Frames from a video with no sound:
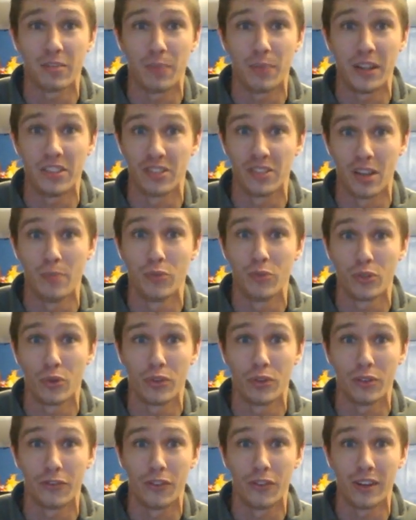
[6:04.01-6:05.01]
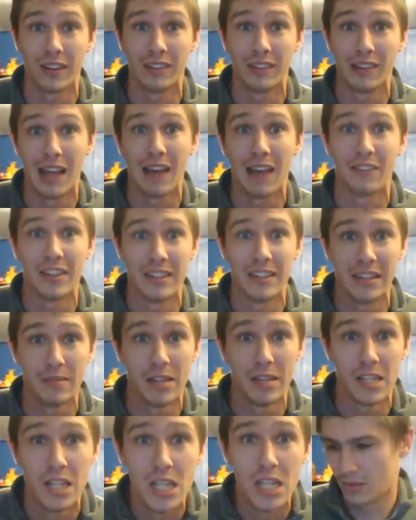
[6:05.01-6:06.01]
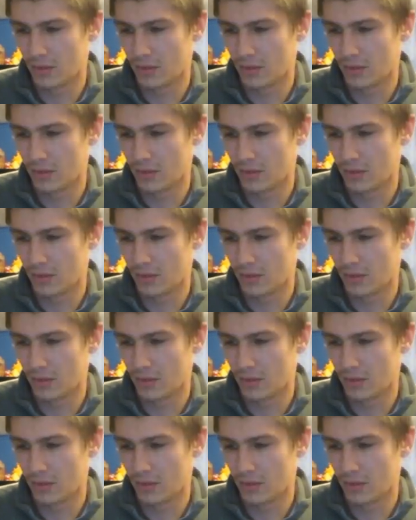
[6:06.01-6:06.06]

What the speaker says: by some sort of fucking lava demon.